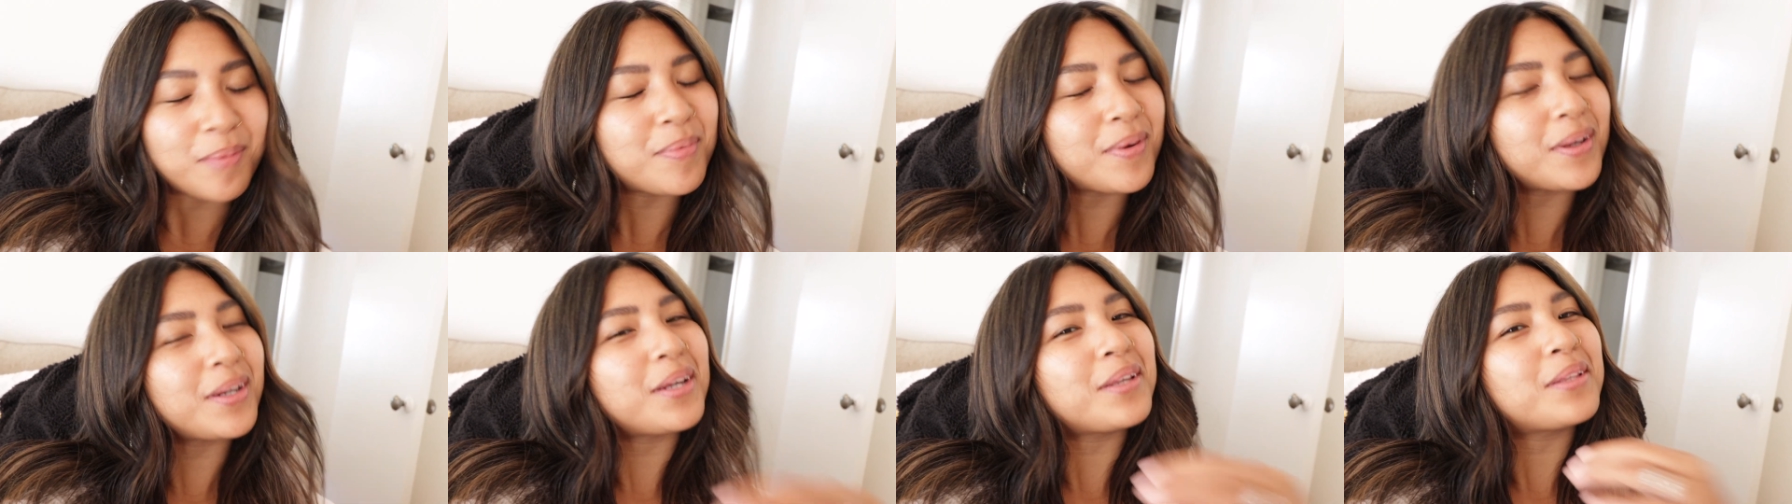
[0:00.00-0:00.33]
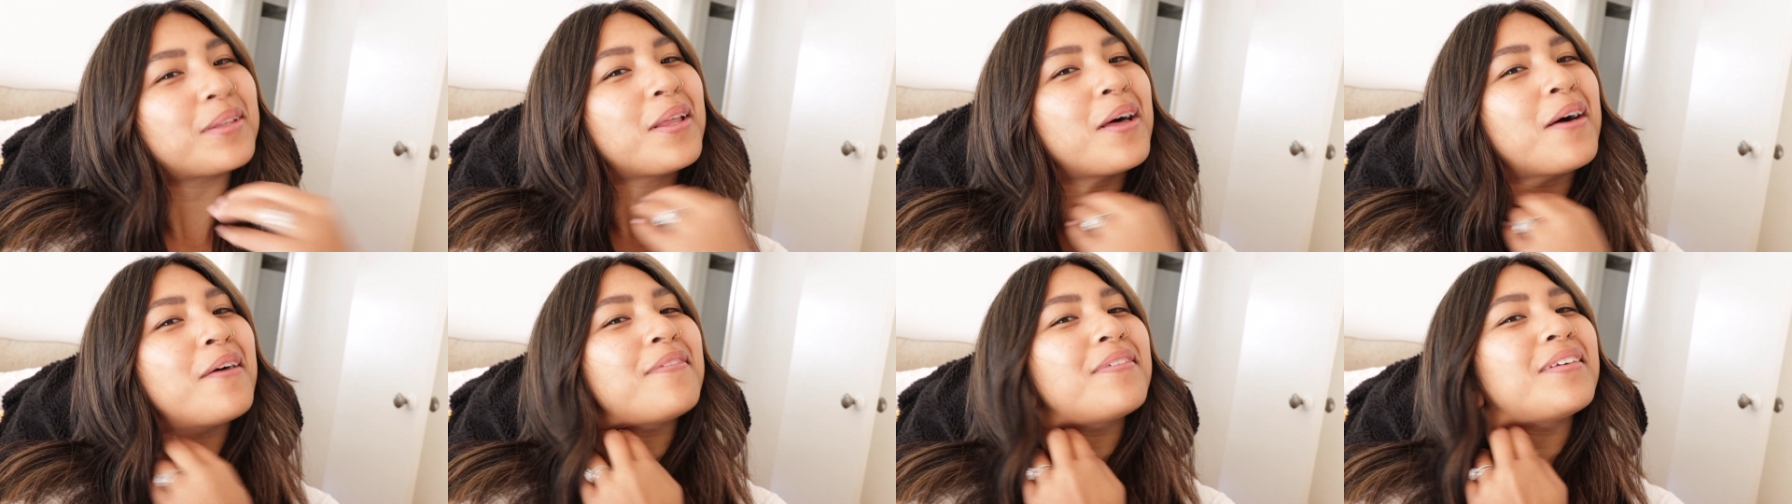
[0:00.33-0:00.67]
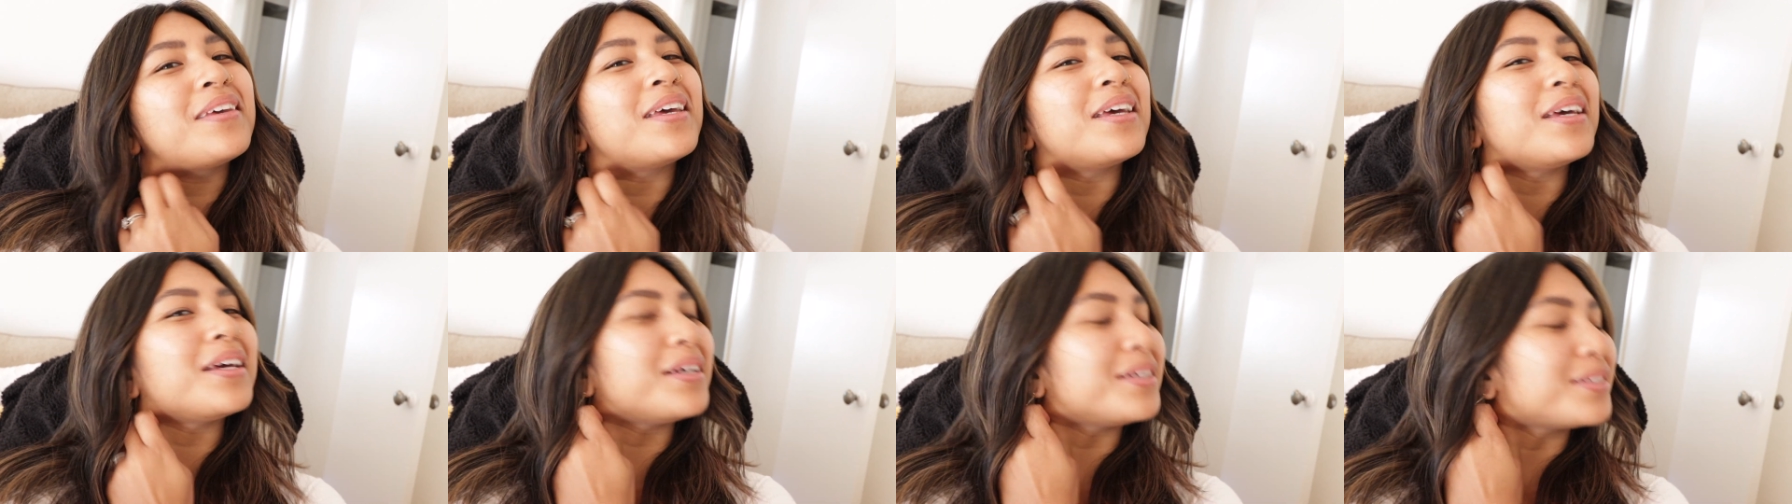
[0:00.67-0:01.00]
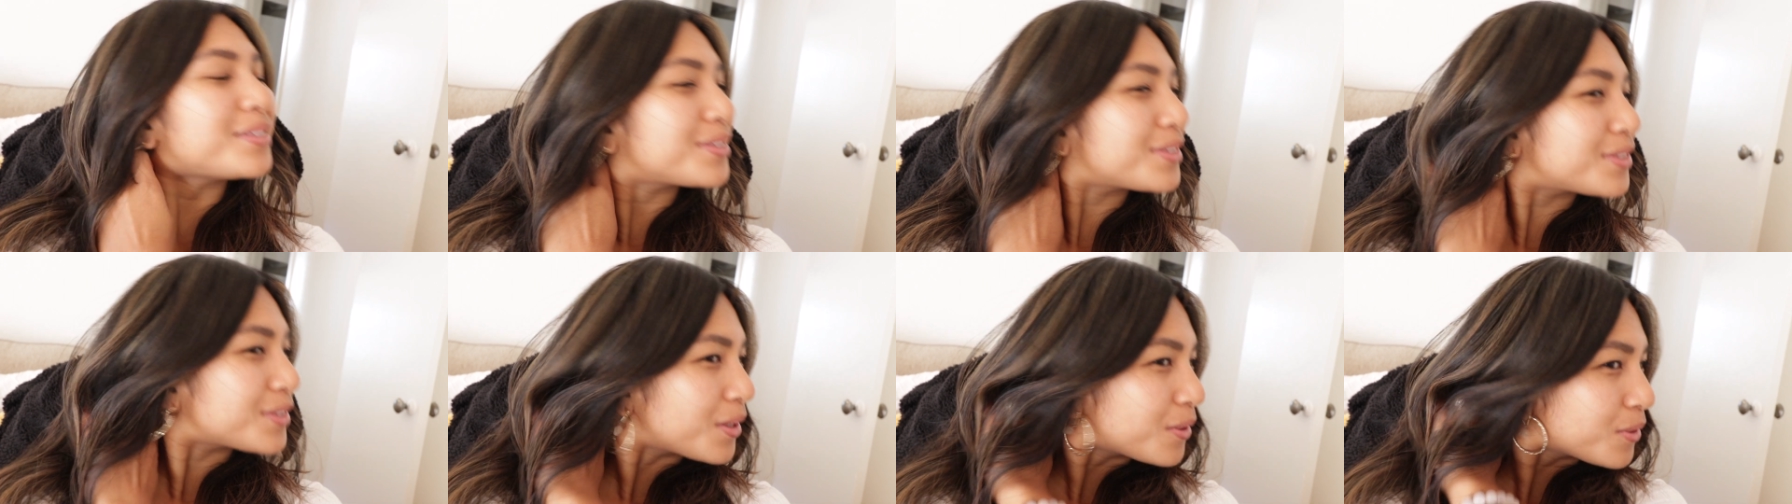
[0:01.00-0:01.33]
but I love it.
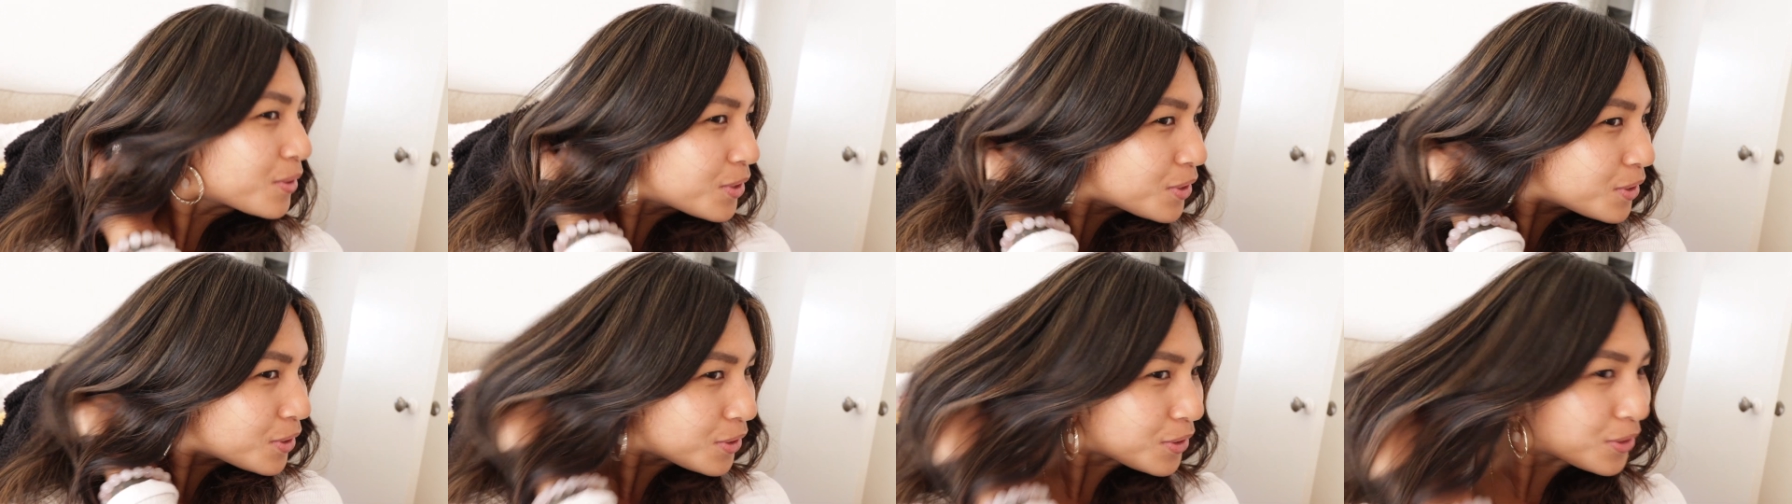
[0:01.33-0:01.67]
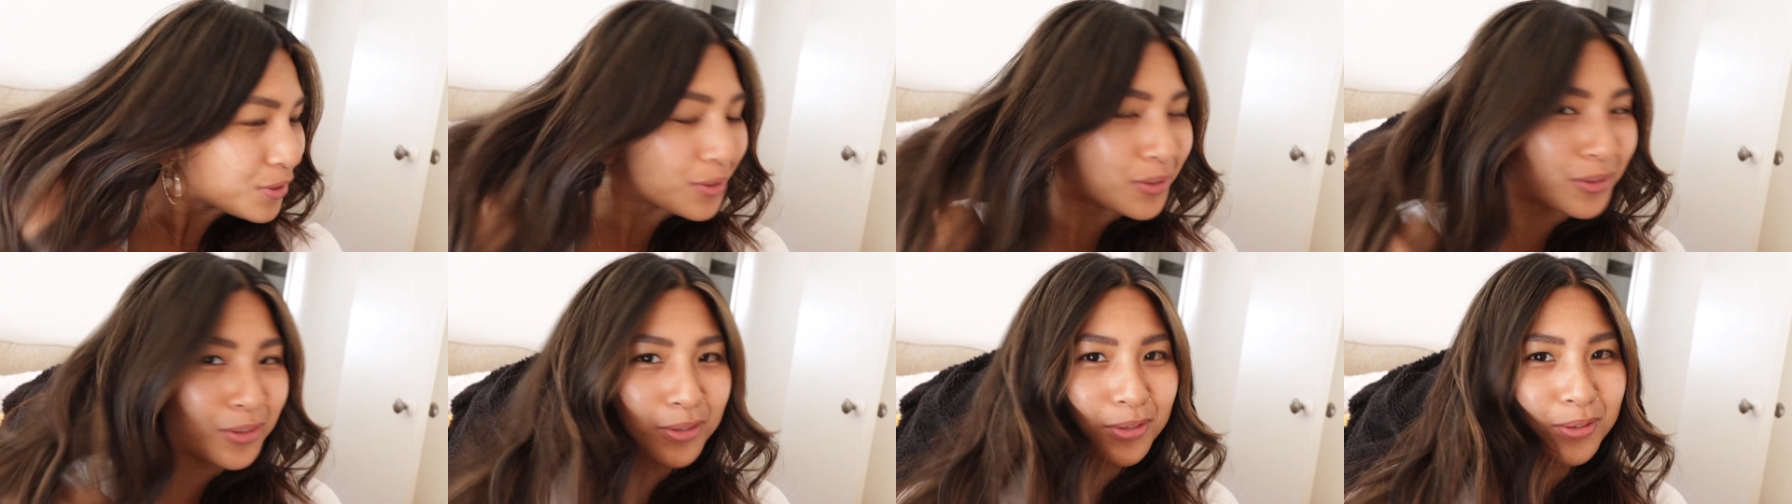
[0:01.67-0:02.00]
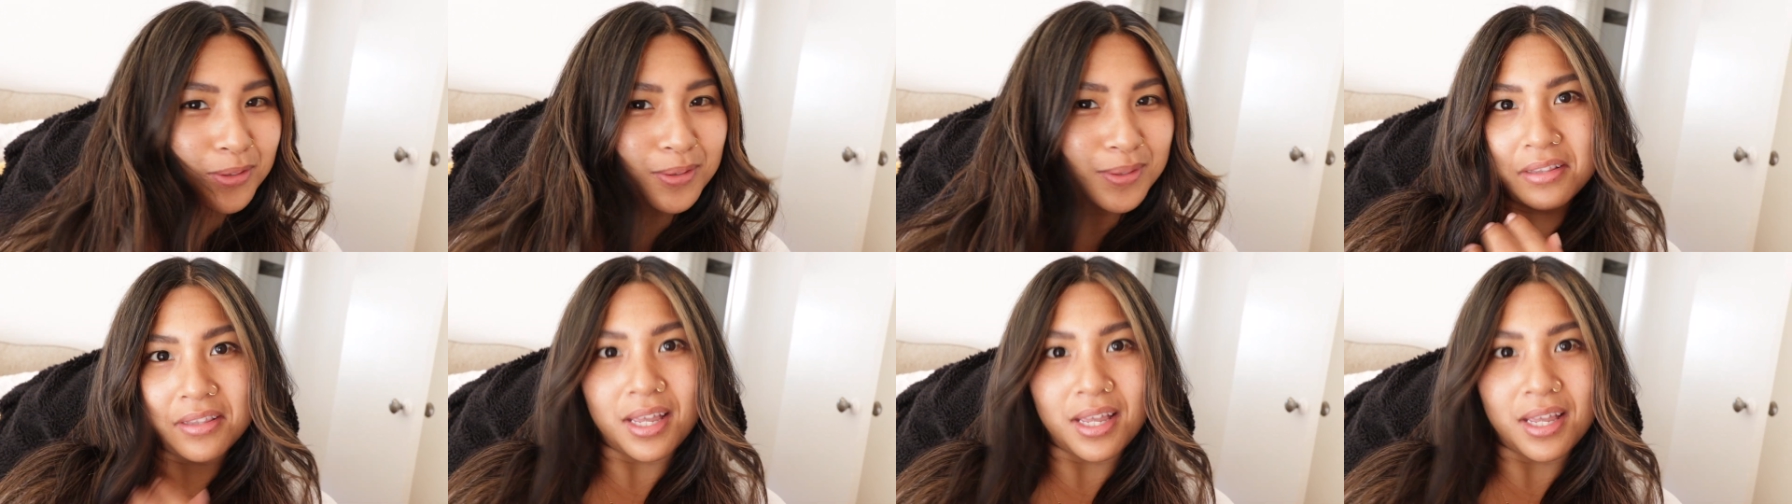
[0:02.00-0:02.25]
It's so cute.